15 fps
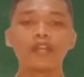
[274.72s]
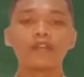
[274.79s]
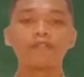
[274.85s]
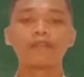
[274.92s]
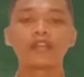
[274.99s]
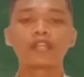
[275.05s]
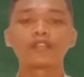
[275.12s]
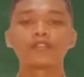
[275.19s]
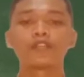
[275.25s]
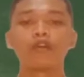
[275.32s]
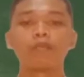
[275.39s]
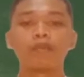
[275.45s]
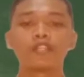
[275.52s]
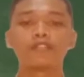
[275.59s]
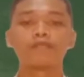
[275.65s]
thank you so
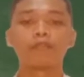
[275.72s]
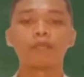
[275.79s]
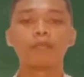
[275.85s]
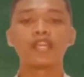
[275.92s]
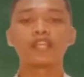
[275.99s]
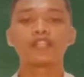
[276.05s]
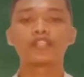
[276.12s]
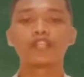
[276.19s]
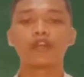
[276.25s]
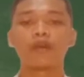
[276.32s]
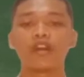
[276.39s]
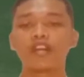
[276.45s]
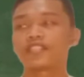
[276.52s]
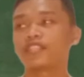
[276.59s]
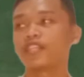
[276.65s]
much for being so
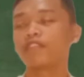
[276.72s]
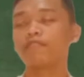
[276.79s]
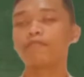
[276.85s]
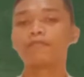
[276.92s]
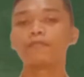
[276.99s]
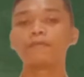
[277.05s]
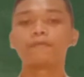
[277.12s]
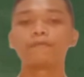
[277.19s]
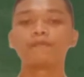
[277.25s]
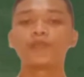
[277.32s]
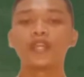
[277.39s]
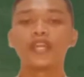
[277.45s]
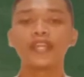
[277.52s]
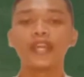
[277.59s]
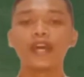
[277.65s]
active.
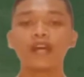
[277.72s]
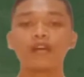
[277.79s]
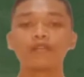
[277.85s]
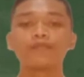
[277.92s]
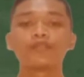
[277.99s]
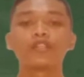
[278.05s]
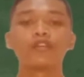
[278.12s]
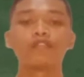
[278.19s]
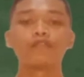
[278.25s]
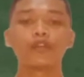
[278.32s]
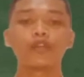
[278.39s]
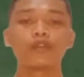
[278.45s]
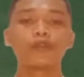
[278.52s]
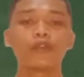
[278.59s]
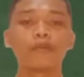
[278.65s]
Now, for
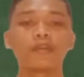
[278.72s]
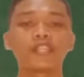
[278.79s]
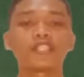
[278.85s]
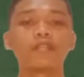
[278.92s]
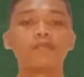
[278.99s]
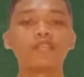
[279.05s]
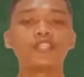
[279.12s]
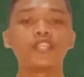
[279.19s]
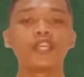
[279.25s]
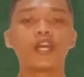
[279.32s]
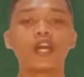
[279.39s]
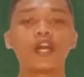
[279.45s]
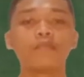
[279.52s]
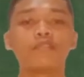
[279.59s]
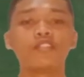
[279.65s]
your group activity,
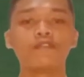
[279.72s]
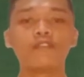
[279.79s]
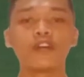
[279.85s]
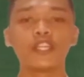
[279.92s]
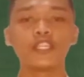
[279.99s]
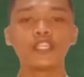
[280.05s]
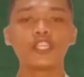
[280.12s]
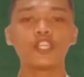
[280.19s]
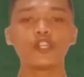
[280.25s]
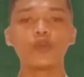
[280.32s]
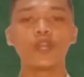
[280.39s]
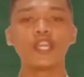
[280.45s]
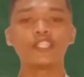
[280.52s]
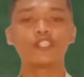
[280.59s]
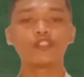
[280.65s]
I'm dividing you
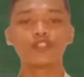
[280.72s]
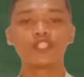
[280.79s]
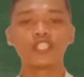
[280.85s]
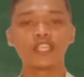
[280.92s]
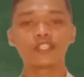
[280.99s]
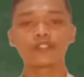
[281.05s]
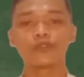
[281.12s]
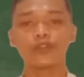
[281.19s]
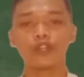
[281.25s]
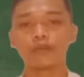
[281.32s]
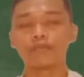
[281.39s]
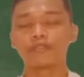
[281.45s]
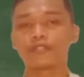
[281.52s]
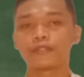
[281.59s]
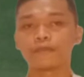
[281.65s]
into 6
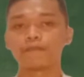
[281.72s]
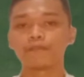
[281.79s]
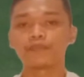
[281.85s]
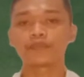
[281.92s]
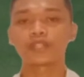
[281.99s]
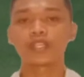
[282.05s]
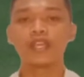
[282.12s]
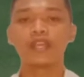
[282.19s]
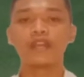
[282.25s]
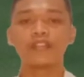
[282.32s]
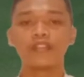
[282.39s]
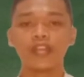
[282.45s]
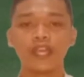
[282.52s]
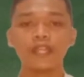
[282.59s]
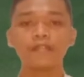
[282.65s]
groups.
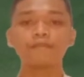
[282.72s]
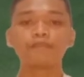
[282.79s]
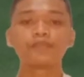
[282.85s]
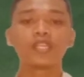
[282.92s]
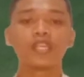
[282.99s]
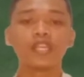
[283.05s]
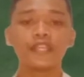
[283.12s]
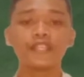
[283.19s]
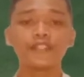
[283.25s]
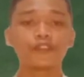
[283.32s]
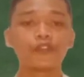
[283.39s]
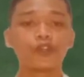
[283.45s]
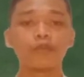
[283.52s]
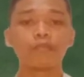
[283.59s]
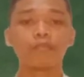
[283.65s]
Then, each
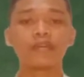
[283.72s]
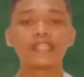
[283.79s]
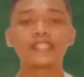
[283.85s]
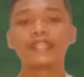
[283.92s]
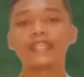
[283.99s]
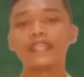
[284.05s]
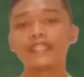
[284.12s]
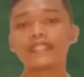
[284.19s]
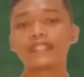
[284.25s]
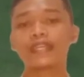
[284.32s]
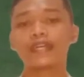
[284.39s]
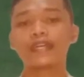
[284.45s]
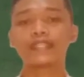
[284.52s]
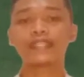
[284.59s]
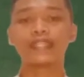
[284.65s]
group must list
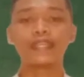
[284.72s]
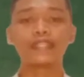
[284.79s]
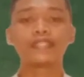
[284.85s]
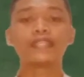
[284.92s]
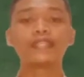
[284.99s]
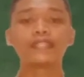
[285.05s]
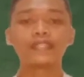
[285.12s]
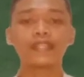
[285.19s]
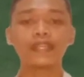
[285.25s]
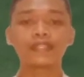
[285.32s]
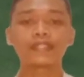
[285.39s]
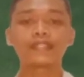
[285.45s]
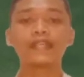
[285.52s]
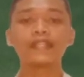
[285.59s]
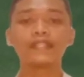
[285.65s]
at least
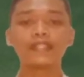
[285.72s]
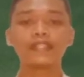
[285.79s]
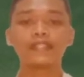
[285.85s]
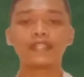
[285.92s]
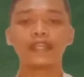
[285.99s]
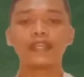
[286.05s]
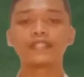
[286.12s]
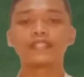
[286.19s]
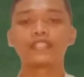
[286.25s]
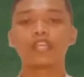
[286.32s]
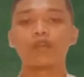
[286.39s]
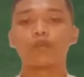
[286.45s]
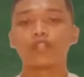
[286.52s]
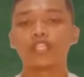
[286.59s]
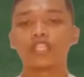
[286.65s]
6 sentences
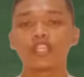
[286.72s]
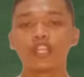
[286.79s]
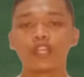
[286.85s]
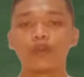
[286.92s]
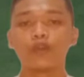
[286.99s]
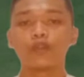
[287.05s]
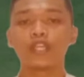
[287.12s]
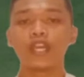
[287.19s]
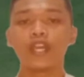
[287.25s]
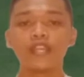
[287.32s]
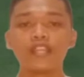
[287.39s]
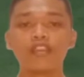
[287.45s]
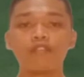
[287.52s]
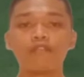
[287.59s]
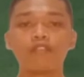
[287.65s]
that would include
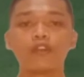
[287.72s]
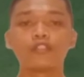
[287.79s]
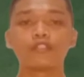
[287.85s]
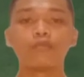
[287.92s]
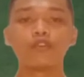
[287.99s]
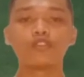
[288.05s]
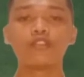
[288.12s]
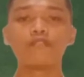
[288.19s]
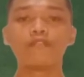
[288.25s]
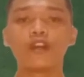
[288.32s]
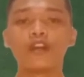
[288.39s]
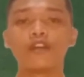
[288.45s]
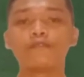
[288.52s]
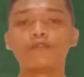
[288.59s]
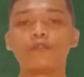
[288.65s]
any of those modal
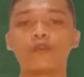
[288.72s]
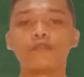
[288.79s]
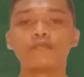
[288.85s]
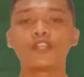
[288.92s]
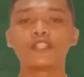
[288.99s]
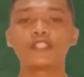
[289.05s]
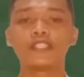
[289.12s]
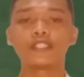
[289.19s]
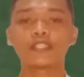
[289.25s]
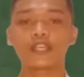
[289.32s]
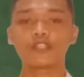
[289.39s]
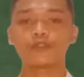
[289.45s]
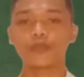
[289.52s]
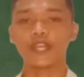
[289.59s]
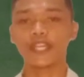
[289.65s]
verbs we've just
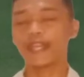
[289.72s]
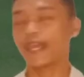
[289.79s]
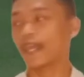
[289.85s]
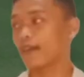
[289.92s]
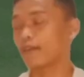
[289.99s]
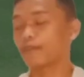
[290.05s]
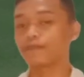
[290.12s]
discussed right now.